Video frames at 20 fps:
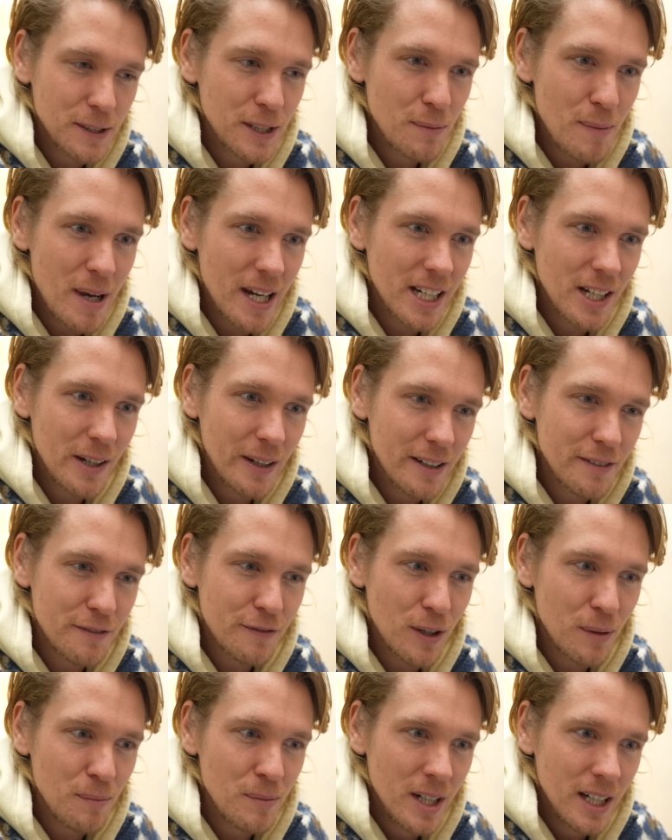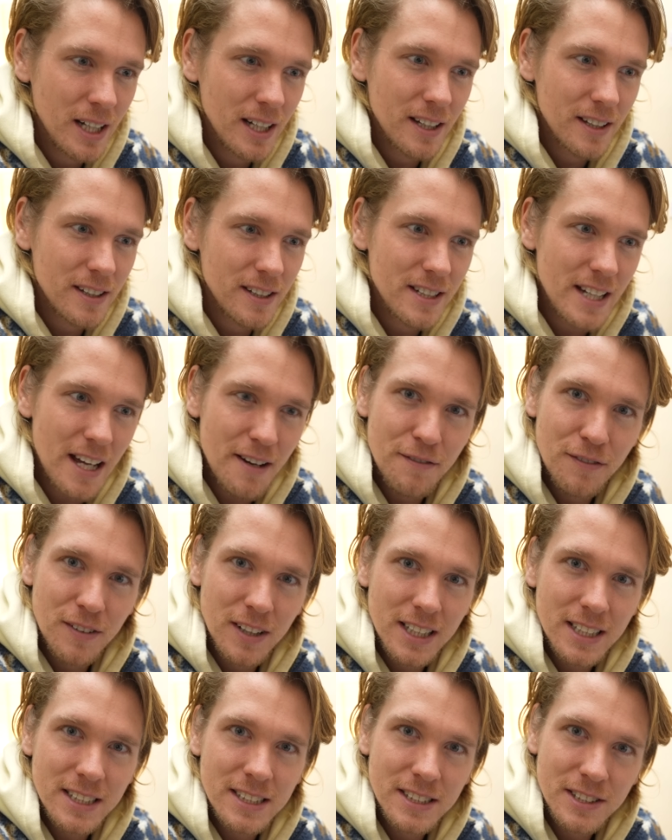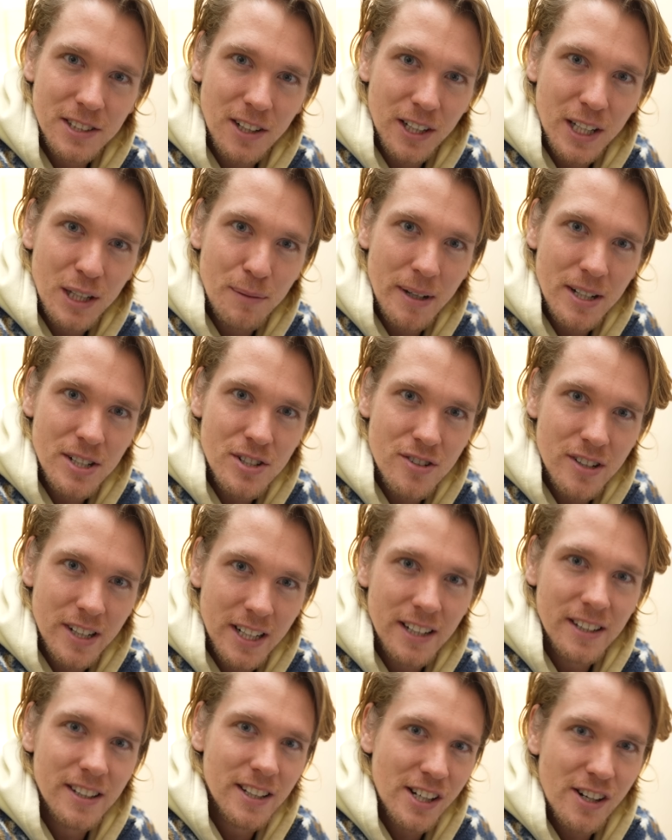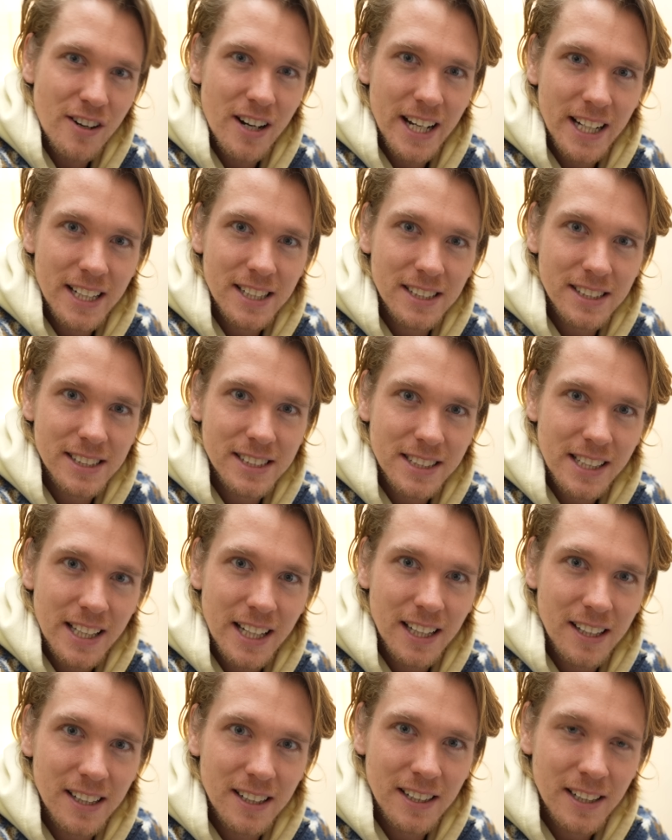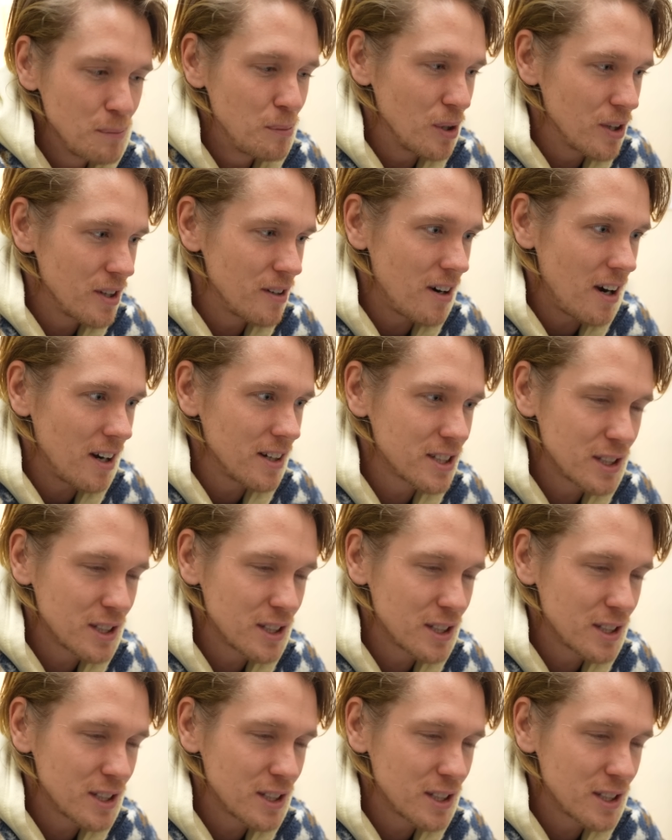You may know it from the Netflix documentary The Craigslist Killer, but there are